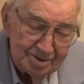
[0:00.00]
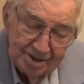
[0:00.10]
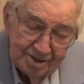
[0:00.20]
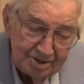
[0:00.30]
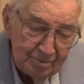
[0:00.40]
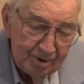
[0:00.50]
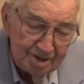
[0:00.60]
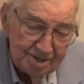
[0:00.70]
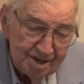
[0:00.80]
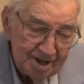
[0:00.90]
using this
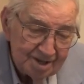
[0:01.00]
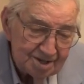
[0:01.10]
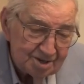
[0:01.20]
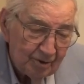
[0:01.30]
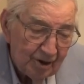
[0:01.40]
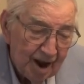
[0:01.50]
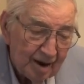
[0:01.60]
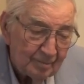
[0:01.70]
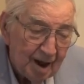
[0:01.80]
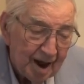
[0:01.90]
word, sir,
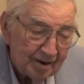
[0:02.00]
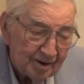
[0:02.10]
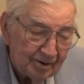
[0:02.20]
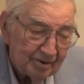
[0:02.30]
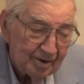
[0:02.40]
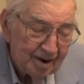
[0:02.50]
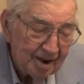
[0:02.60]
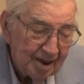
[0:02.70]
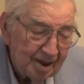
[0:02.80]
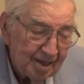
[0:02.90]
I'm honored
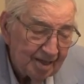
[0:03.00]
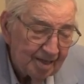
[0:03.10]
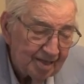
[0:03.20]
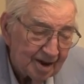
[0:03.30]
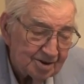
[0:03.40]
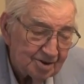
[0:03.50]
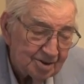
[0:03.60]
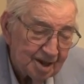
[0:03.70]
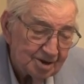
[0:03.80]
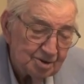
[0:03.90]

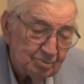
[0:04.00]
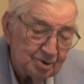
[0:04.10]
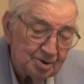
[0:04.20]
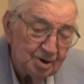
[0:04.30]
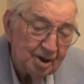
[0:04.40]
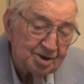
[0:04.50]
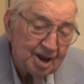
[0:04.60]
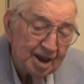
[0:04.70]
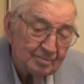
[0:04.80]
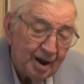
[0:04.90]
that you would
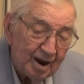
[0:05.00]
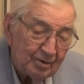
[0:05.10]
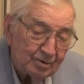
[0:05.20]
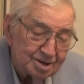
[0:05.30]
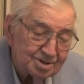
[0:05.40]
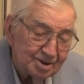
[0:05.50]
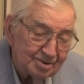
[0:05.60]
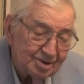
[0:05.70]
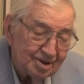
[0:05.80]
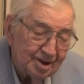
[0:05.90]
take my horse
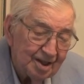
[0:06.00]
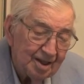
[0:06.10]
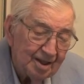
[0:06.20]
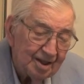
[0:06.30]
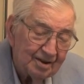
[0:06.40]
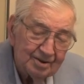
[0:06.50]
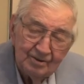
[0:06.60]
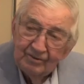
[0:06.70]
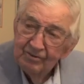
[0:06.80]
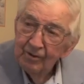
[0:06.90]

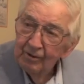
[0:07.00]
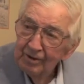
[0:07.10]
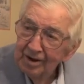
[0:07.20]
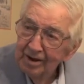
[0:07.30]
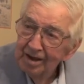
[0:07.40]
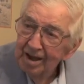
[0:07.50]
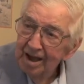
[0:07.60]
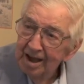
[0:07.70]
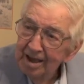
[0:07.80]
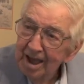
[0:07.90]

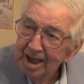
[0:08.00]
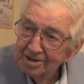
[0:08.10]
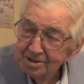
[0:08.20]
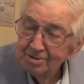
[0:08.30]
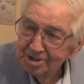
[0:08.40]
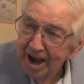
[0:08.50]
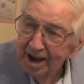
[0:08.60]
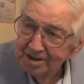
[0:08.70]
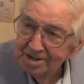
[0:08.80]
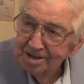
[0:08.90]
for
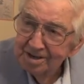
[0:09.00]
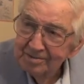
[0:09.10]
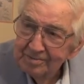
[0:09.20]
exercise.